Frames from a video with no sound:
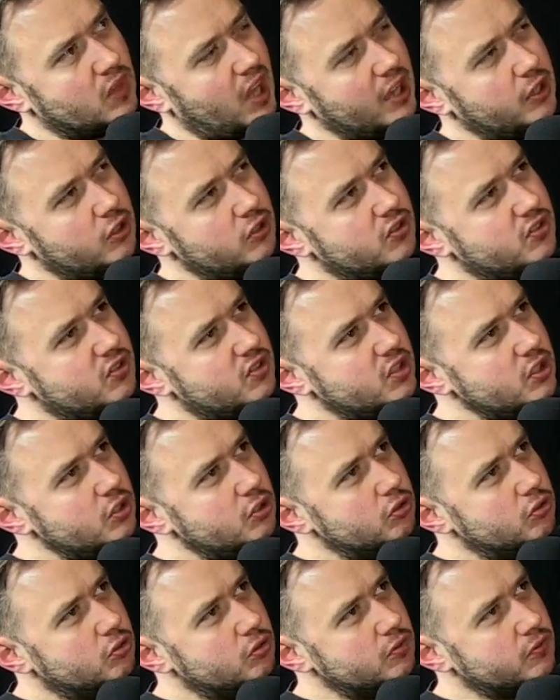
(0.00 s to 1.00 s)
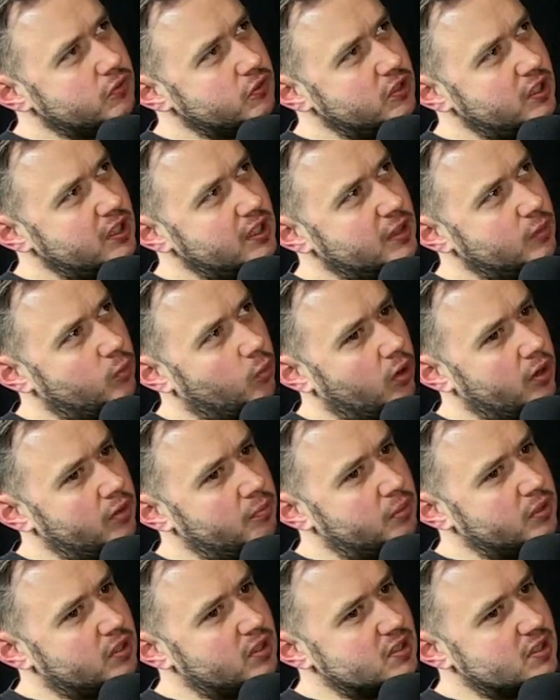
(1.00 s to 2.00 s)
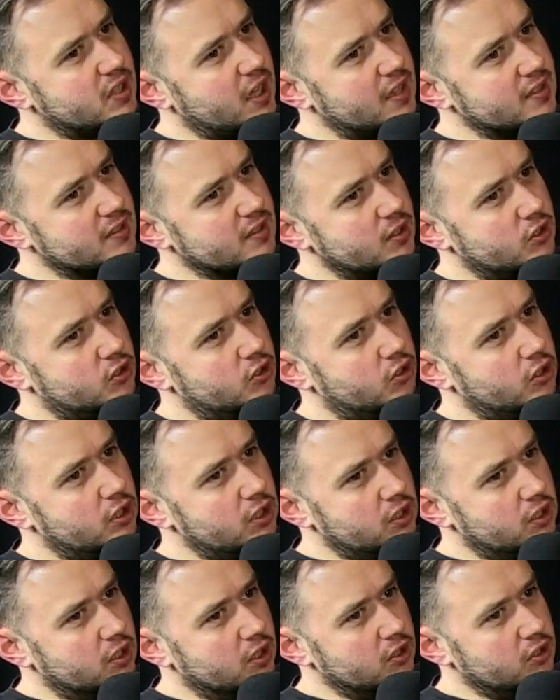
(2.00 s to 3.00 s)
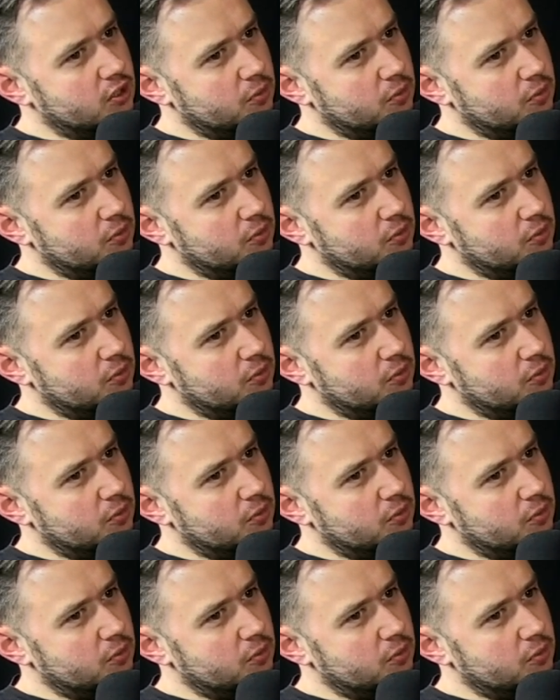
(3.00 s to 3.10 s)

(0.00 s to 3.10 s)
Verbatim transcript: I could see you going for 91 because that's like your era,